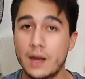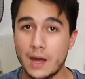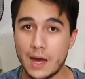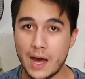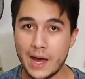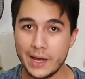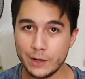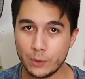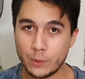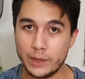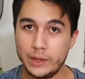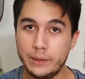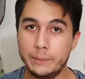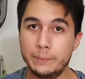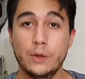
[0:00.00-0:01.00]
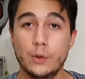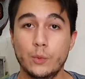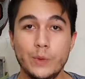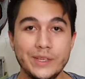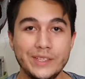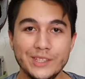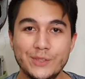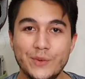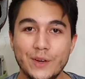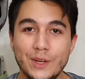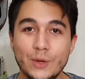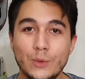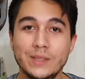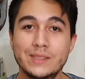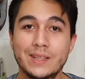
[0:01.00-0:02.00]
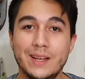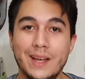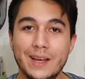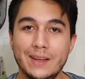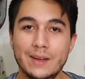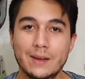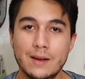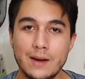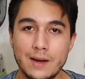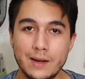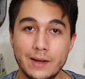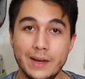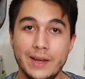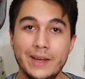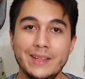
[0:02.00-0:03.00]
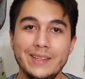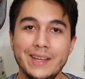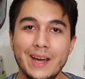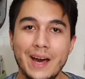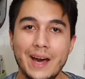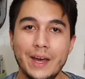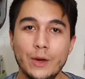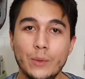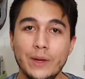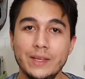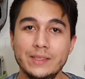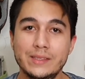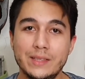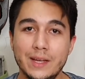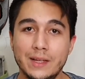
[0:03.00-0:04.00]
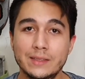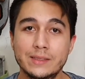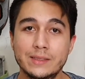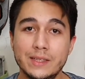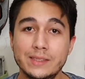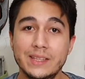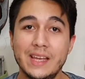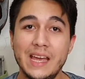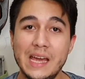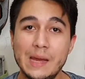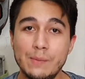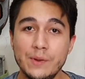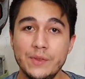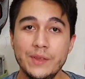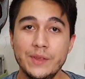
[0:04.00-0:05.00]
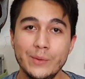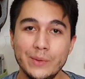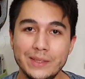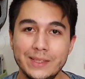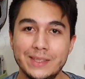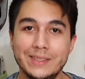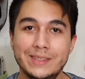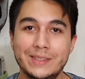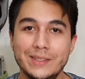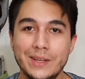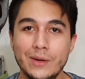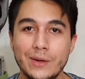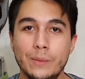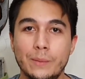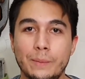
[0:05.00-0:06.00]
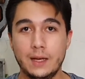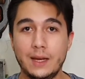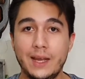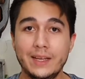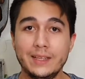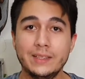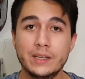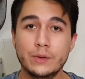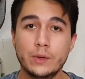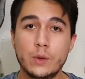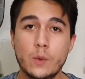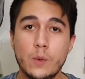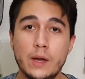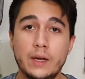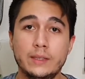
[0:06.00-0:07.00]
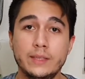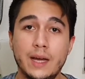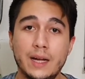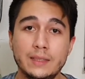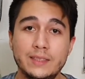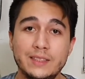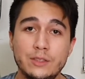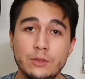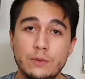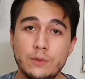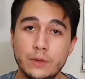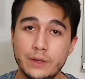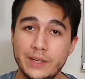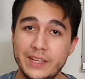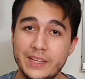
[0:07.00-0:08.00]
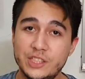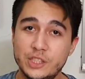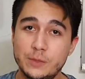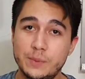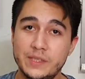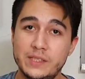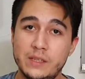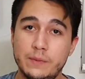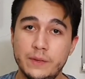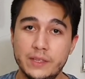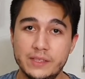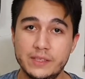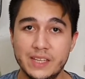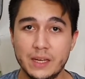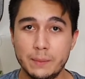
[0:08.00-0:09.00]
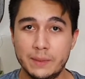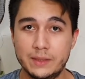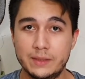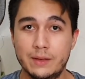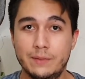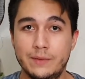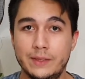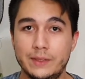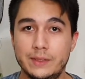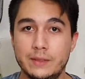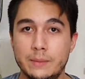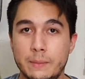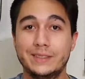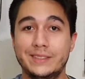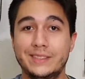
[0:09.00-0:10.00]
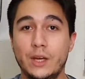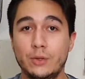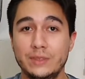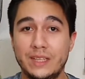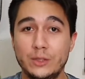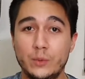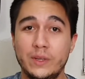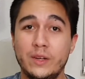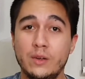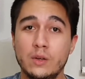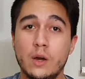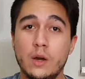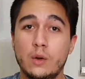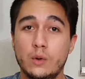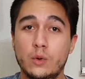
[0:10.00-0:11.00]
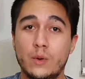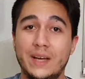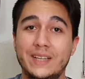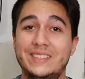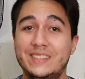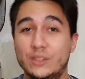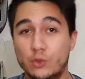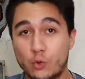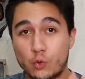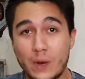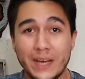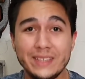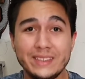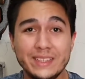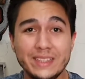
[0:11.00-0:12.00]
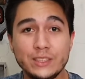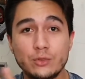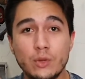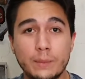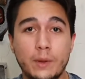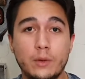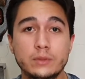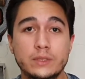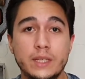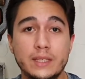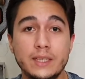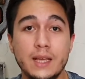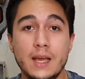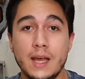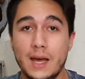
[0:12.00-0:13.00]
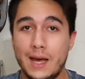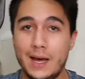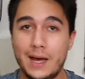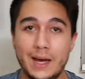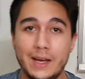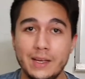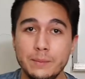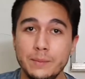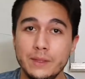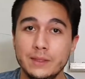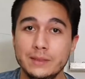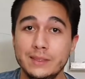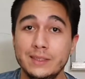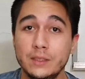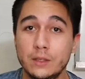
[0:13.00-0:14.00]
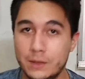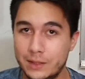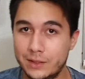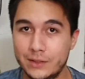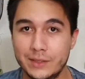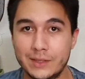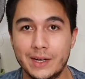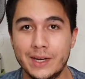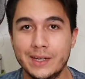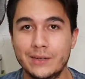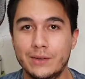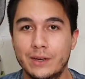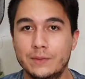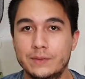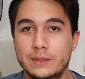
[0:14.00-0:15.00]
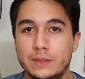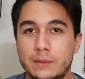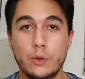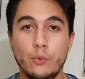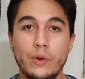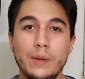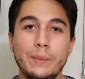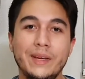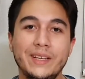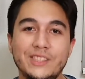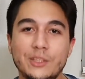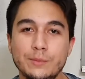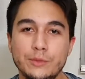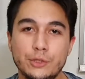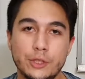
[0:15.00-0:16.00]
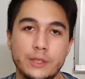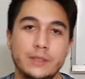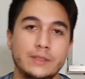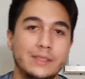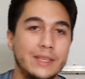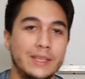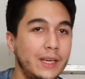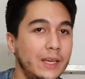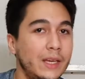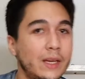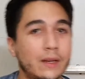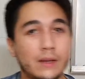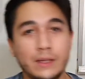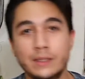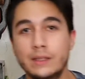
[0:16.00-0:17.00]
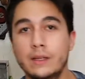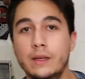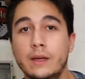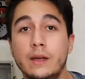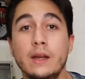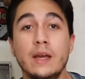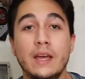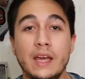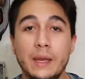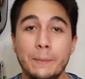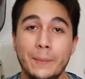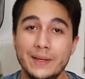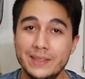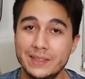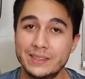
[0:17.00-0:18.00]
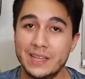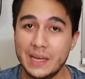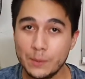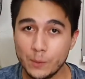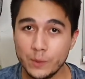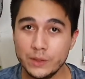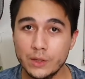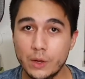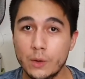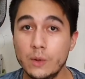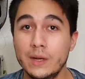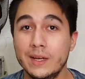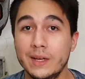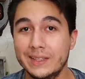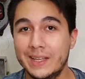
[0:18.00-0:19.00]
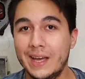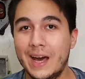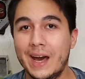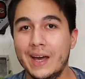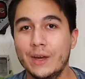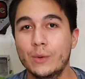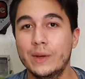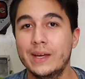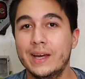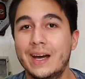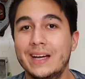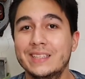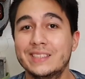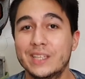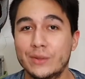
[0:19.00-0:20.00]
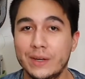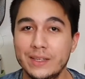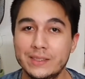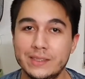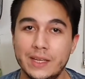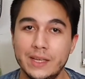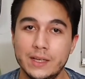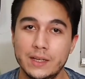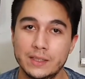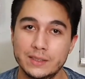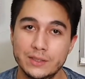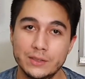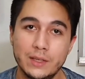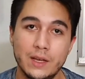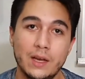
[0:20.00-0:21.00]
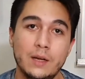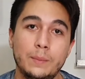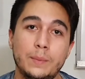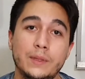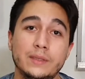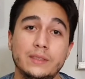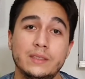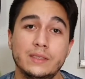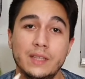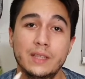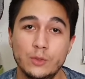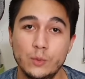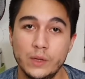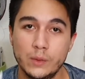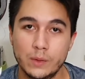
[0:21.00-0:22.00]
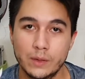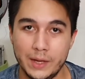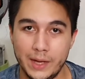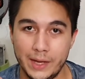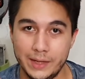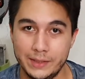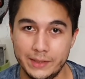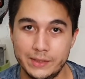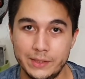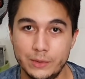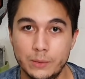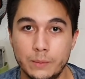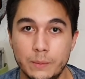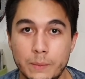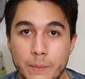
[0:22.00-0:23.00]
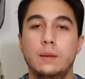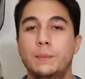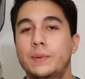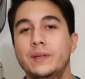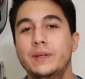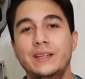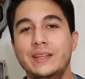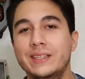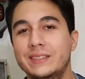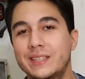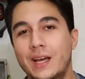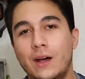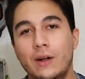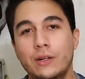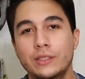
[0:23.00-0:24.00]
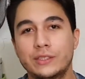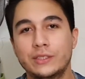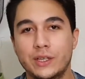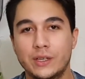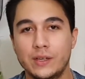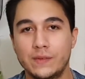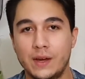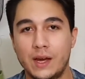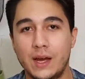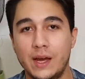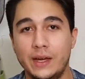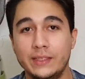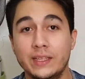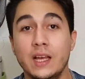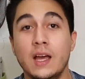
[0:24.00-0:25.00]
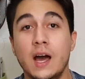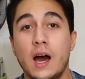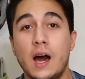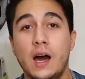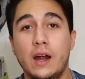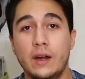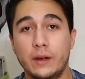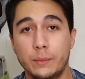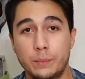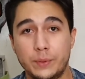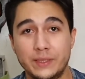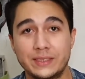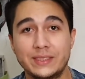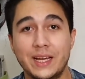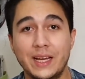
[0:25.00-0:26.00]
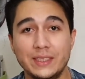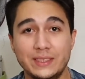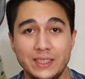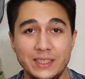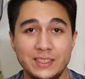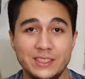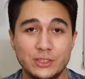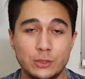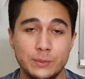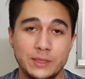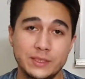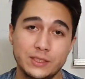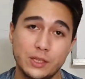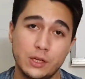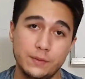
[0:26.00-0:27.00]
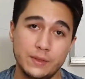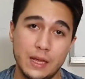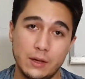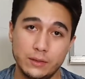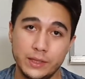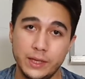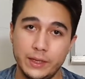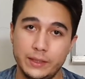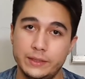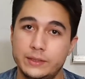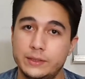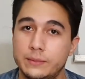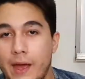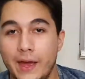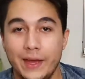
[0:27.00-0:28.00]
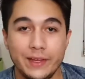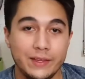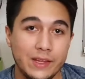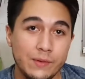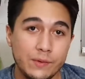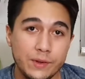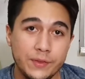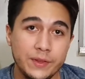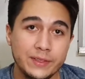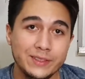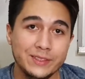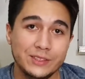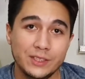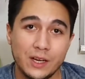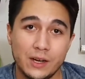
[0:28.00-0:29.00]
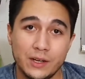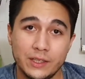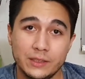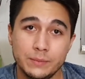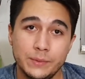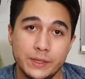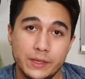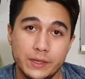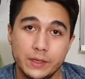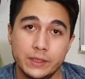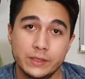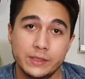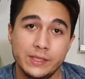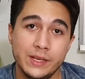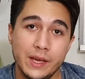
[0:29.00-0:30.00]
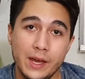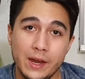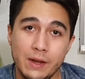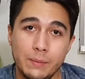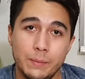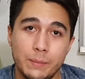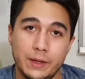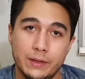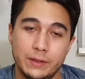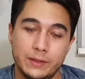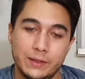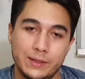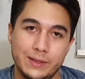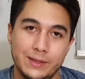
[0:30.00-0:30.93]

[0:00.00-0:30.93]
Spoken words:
highway. We just follow it like a car, and the highway tells us everything we need to know, like the required altitude for each specific segment of it, so that we don't go crashing right into a mountain, a high building or another aircraft. We make some turns here and there, and by the time we know, the highway has already taken us to the airport that we were heading to. But there is a whole story behind our precise instruments of nowadays. And everything started because the airmail.